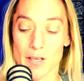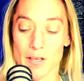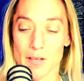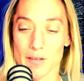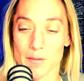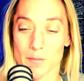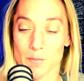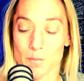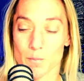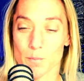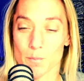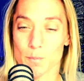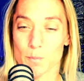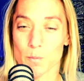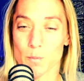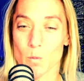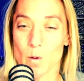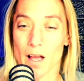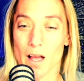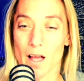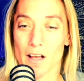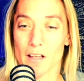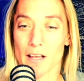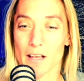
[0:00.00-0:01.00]
know.
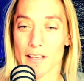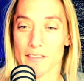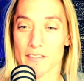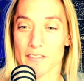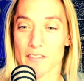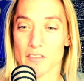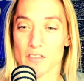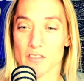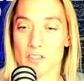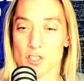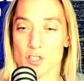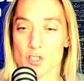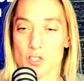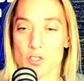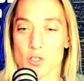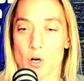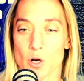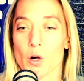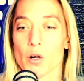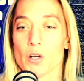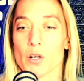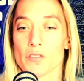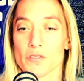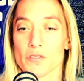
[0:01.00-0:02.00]
Well, I think the start of